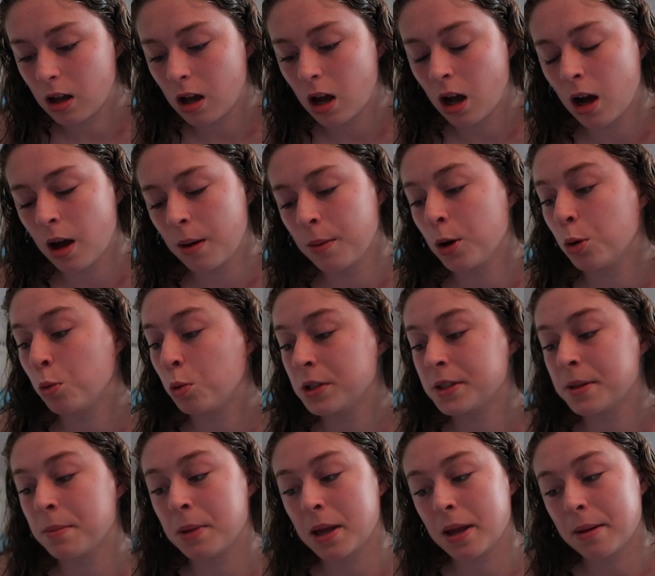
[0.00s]

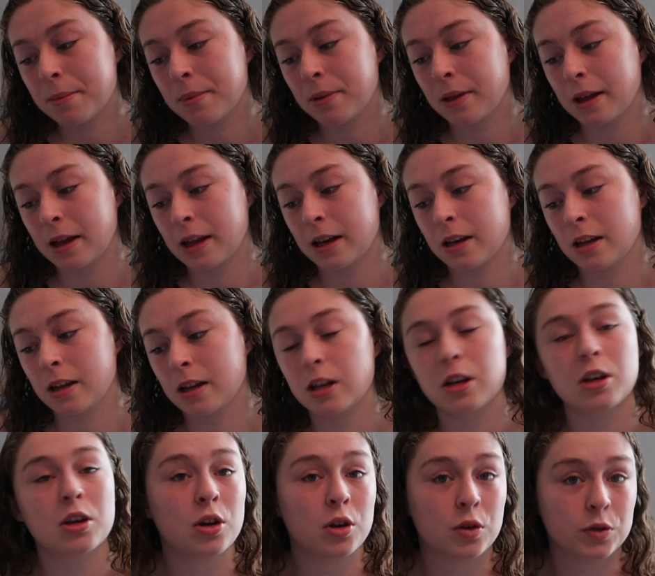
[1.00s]
Was Mia planned?
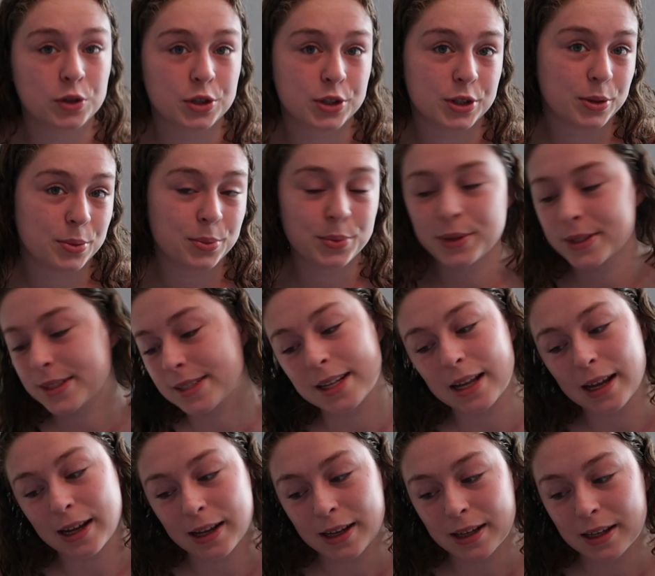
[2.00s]
No, she was
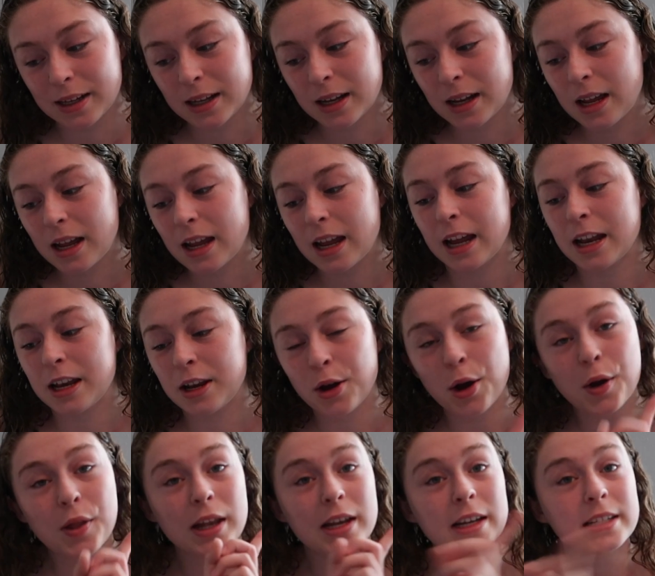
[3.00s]
not. And
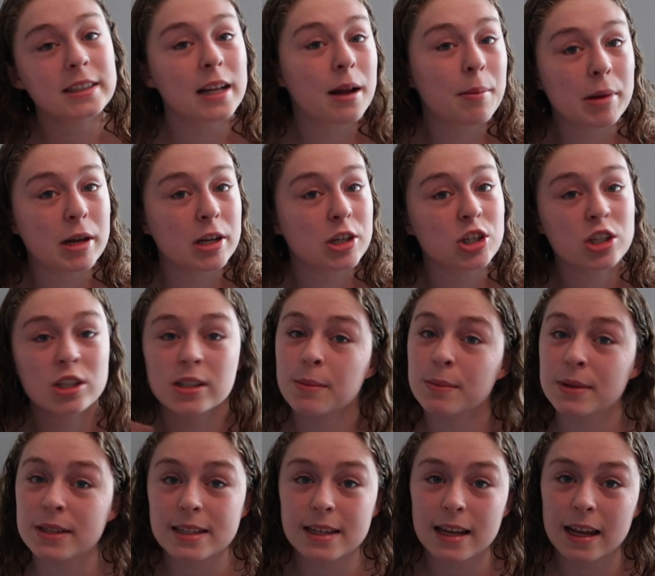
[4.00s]
no, that does not mean she's a
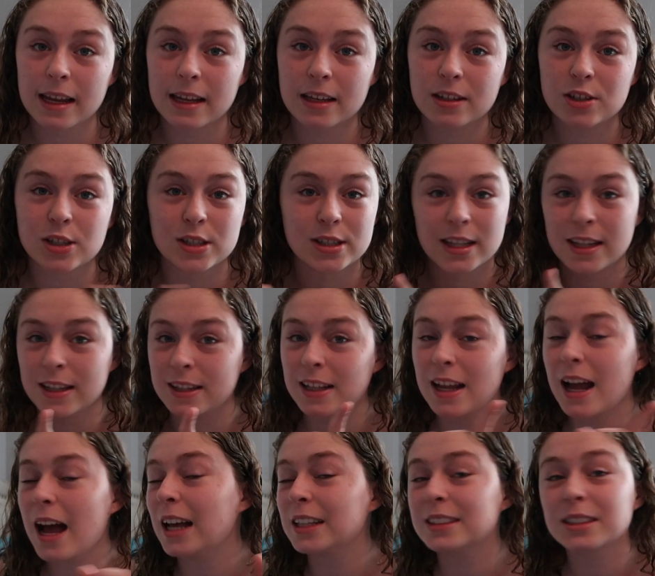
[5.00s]
mistake. She's
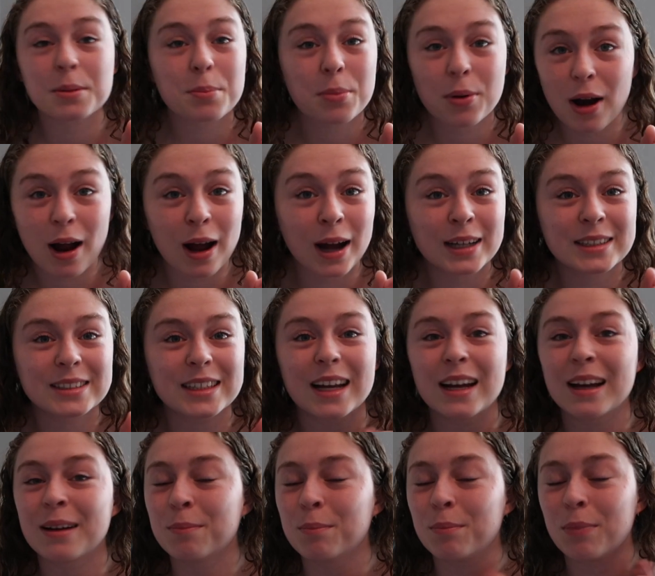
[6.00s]
a surprise,
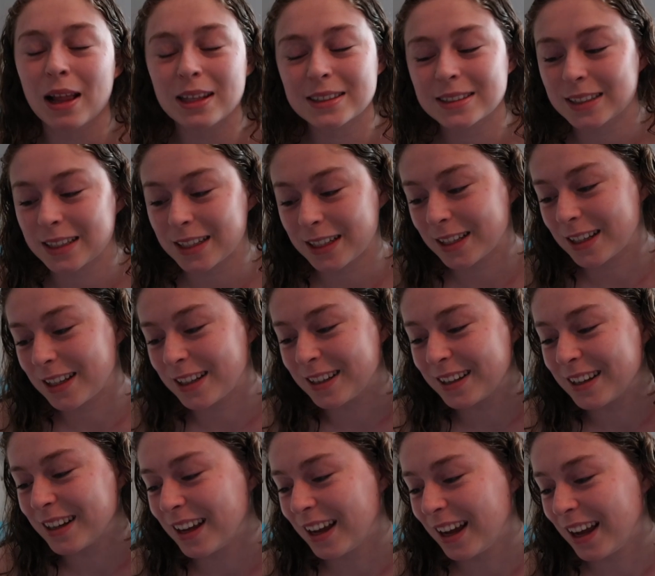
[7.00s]
a blessing.
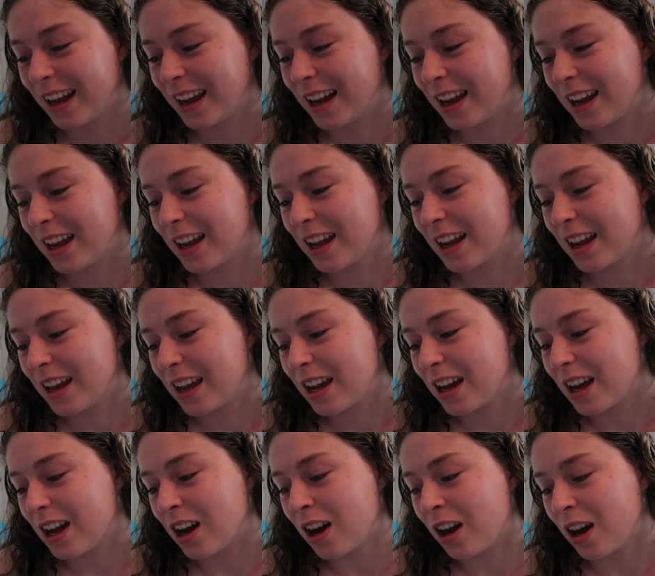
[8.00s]

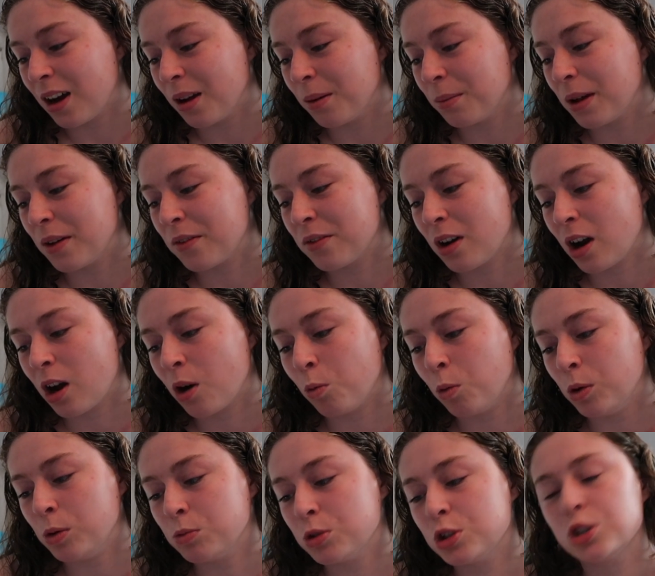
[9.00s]
If not,
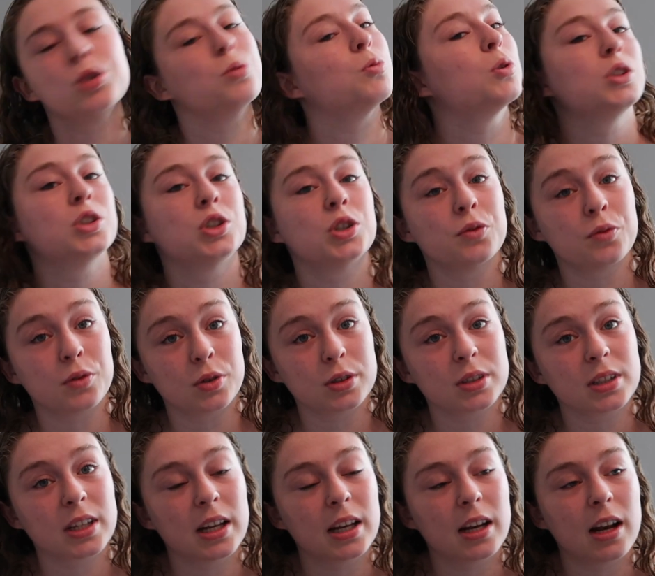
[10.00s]
when would you want your
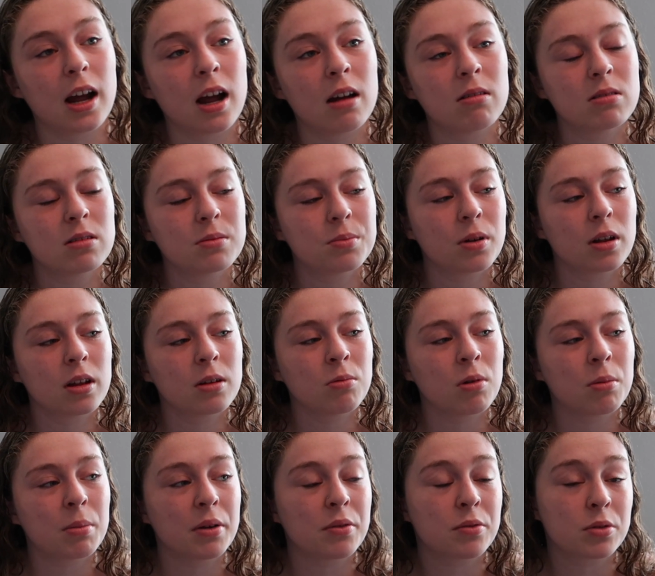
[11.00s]
first kid? I would probably
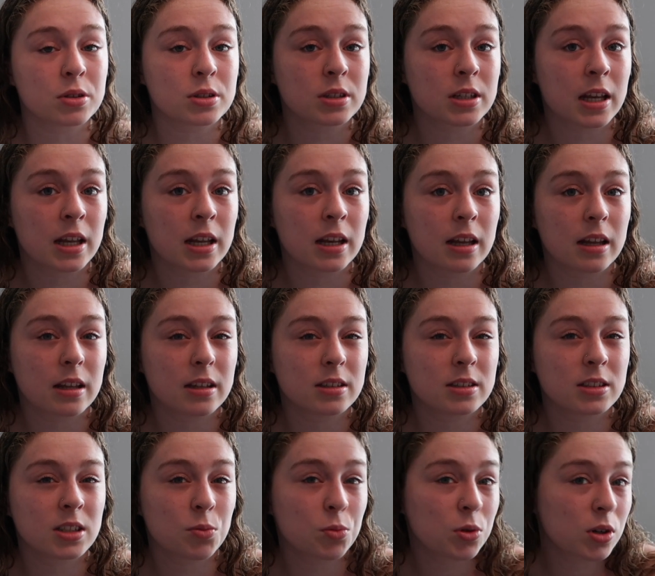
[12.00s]
want my first kid
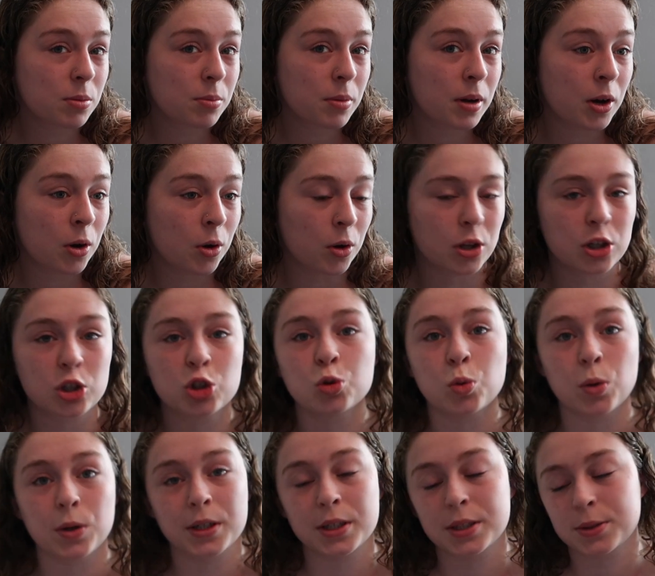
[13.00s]
somewhere in my early
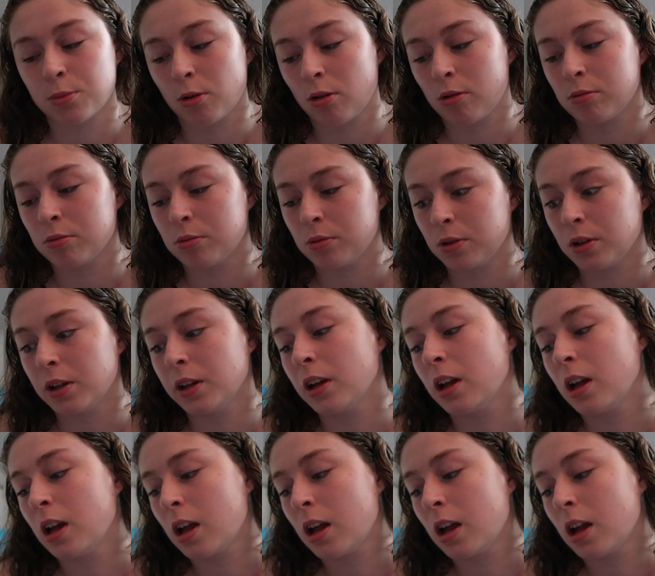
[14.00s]
20s, probably.